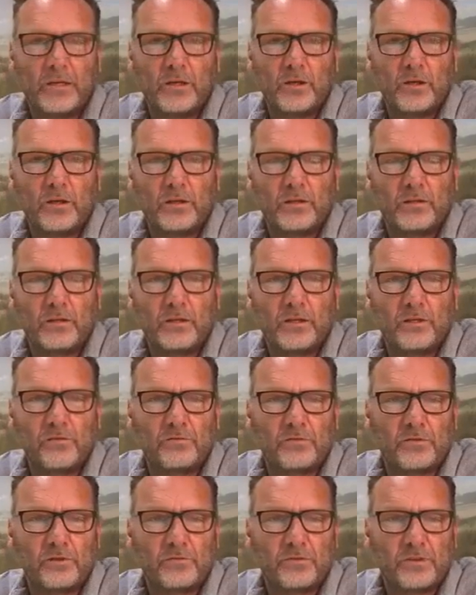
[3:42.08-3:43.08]

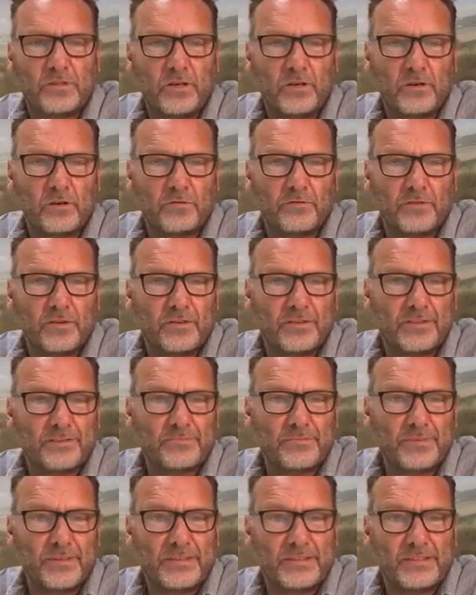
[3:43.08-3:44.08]
If the photographer
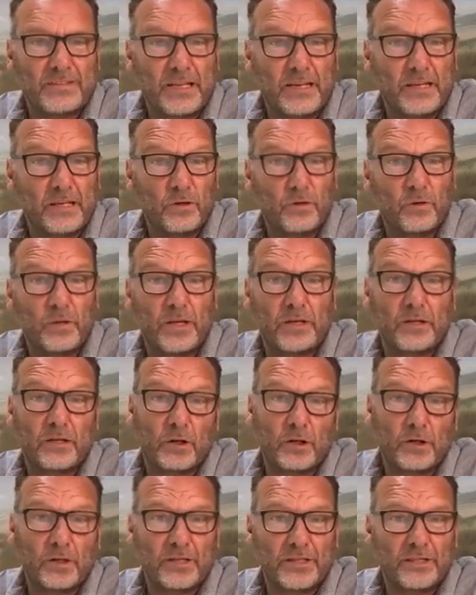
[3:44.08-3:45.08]
is telling you that,
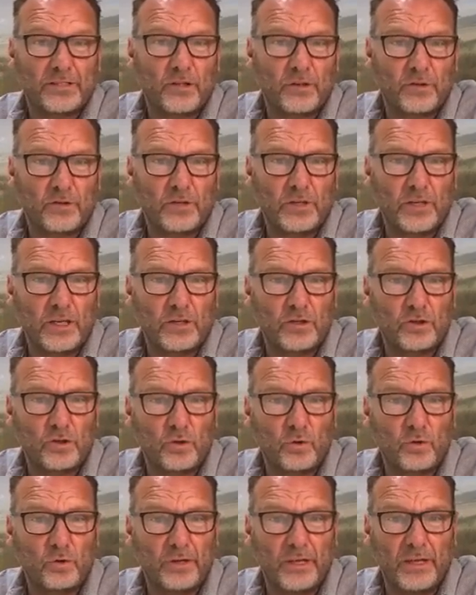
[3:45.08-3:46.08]
look, it's a 3-day
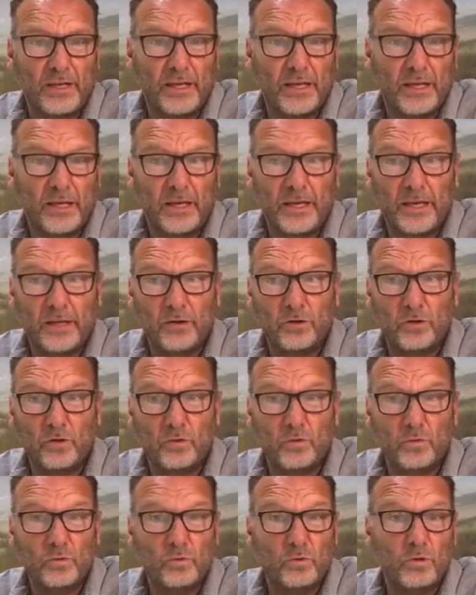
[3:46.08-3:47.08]
shoot and
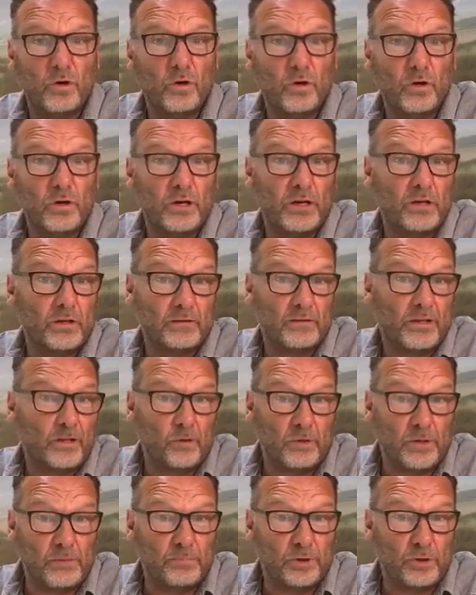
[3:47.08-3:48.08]
you can
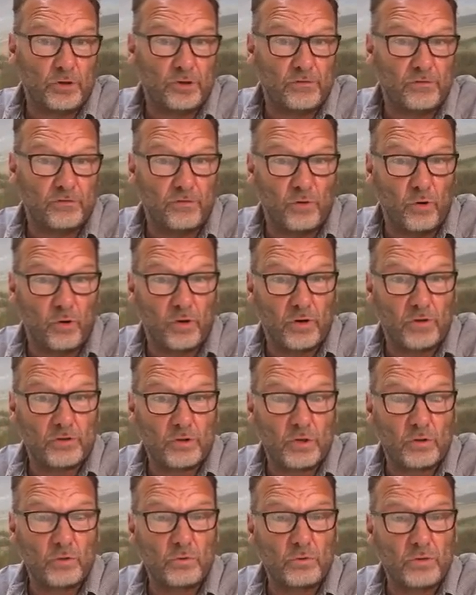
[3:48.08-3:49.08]
only budget for
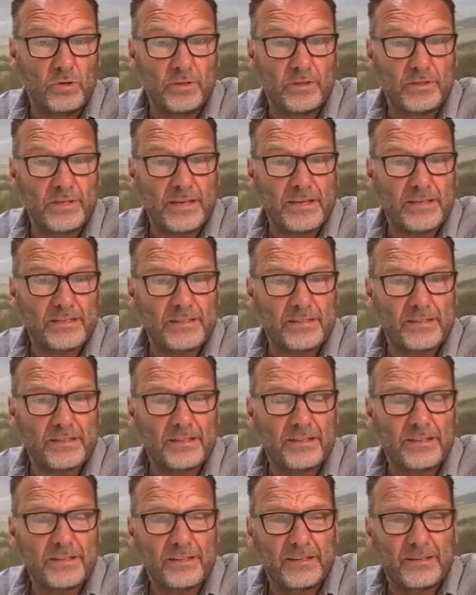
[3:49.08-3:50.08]
2 days,
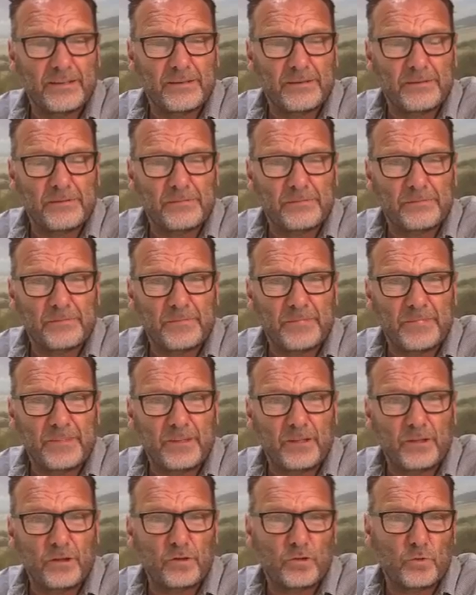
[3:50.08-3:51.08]

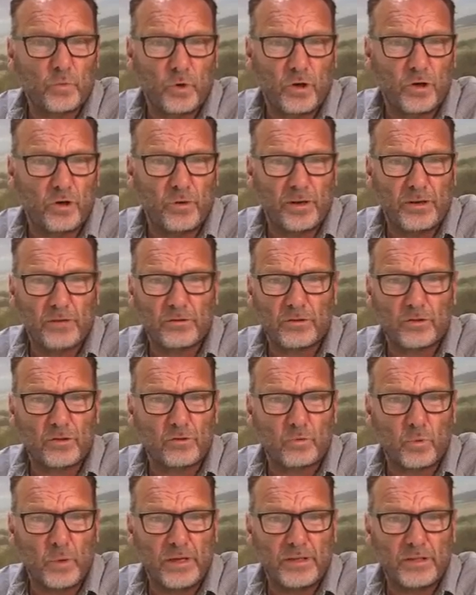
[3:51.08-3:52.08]
there's workarounds,
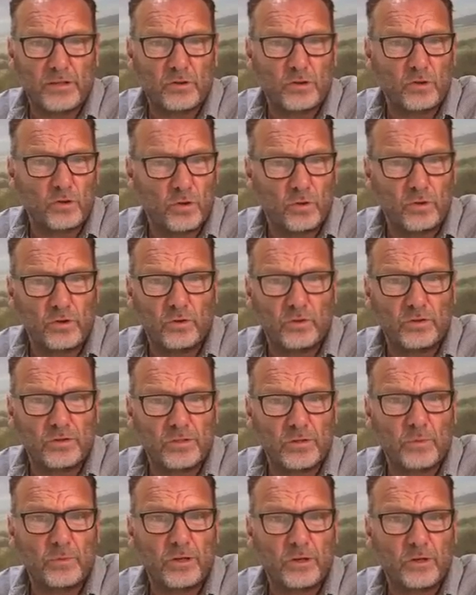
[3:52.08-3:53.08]
there's ways, you know, you can
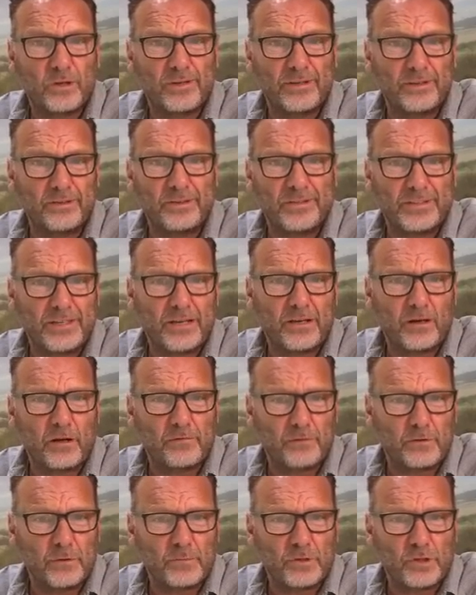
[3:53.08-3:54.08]
say, well, look, you can take
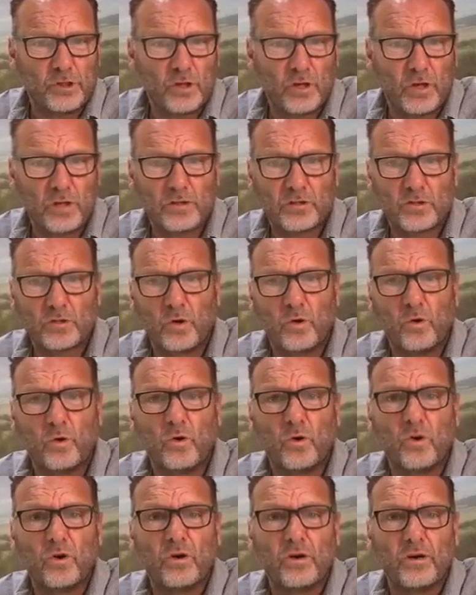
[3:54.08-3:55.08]
off some of the shots,
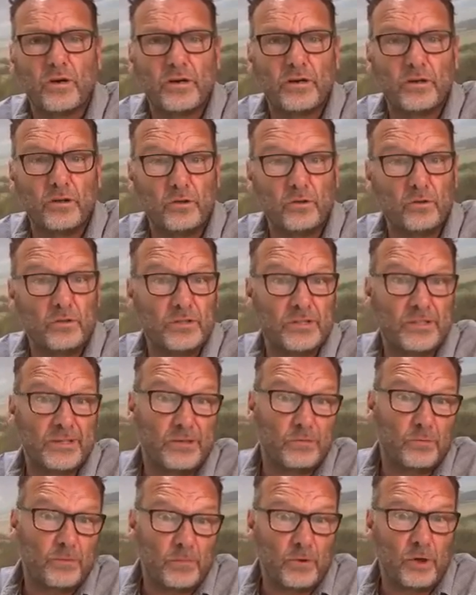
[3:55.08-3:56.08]
or you can
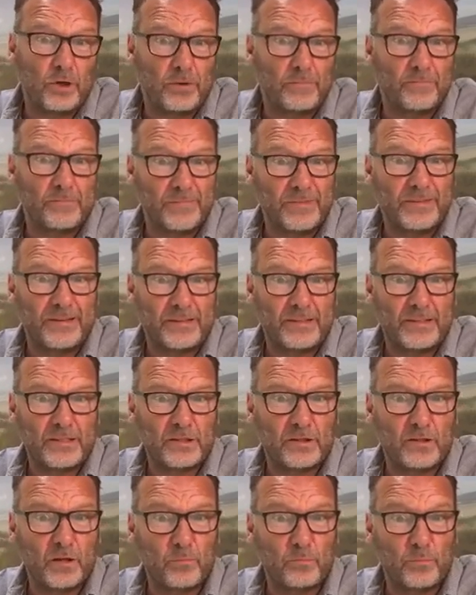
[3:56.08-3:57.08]
say to him, look,
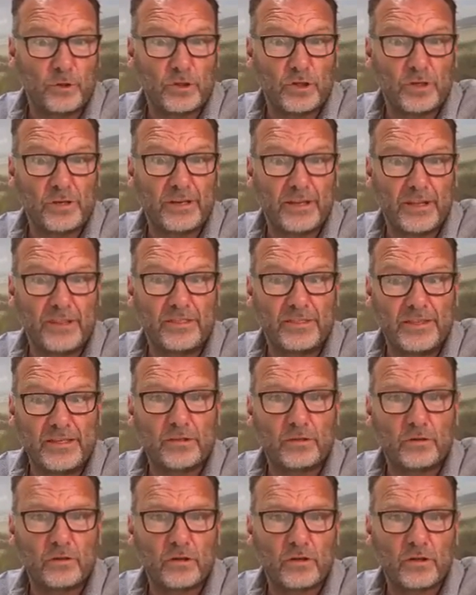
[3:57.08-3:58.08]
this is our budget and
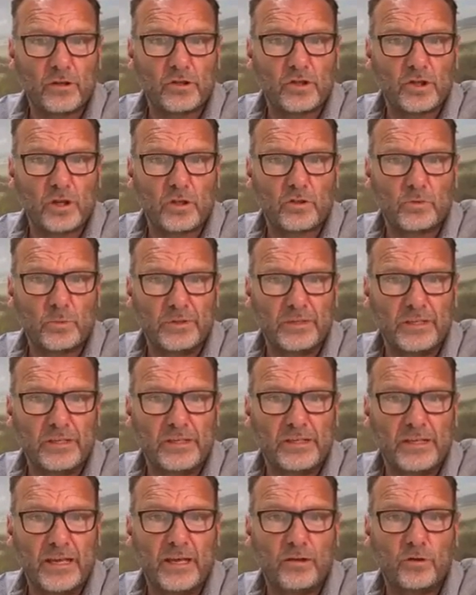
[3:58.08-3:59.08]
these are the shots we
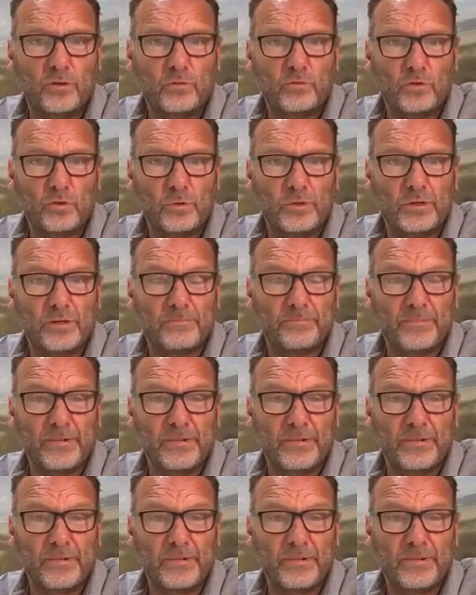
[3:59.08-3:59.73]
need, can you do it?